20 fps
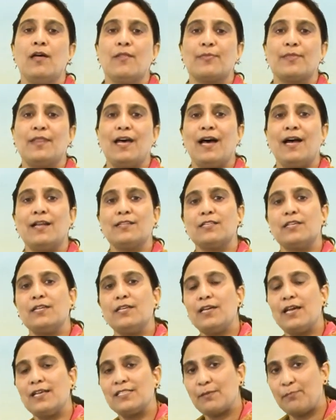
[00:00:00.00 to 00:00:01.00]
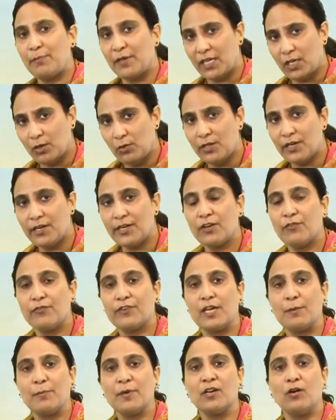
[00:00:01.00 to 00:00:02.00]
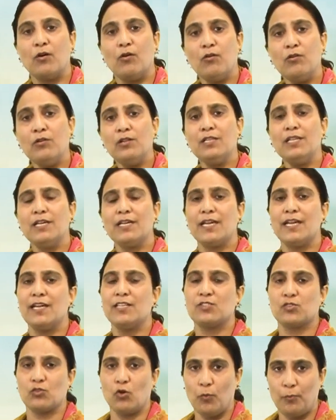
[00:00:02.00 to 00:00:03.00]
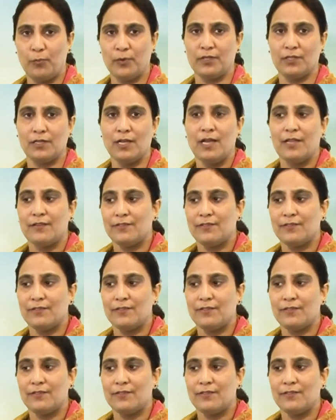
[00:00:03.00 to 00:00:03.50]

that he has a peculiarity of keeping all the gates open.